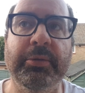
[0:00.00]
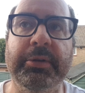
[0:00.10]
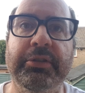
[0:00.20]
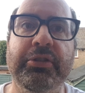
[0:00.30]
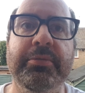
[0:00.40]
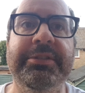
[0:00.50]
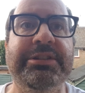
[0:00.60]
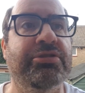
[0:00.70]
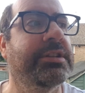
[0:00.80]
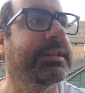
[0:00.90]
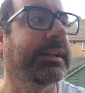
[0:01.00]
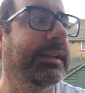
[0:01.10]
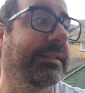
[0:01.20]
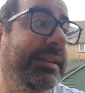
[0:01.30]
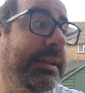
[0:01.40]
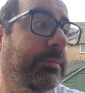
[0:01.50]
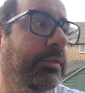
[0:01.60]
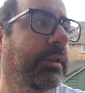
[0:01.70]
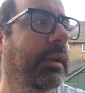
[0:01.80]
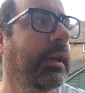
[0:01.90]
because humans intrinsically, it
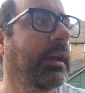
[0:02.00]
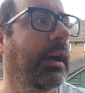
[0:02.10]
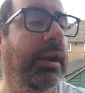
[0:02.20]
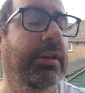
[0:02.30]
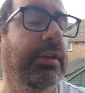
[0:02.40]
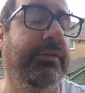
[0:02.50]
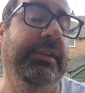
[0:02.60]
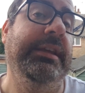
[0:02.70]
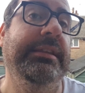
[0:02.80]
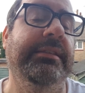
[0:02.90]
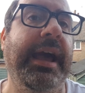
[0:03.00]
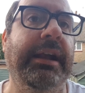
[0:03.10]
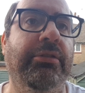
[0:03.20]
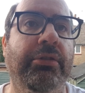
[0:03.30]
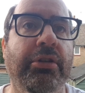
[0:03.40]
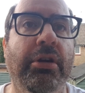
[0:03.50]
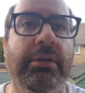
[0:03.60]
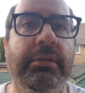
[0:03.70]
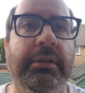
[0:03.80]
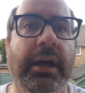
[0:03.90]
seems, and I don't know if it is accurate or not,
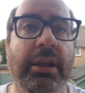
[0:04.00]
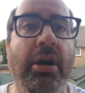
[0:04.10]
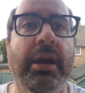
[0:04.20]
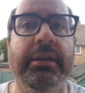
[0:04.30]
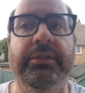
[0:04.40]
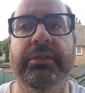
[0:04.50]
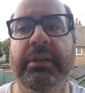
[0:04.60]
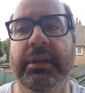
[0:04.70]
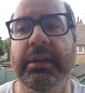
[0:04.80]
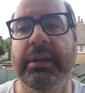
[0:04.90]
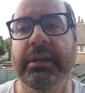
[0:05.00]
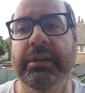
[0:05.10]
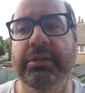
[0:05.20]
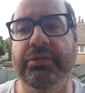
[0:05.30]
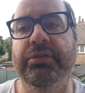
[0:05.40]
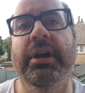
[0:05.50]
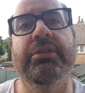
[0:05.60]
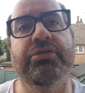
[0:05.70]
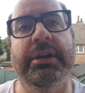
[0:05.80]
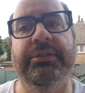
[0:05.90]
are liars. Because you
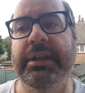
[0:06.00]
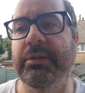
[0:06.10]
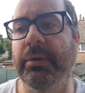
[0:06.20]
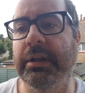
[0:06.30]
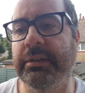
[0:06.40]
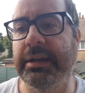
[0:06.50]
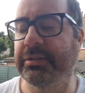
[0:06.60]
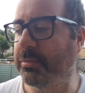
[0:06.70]
can't trust anyone, that's the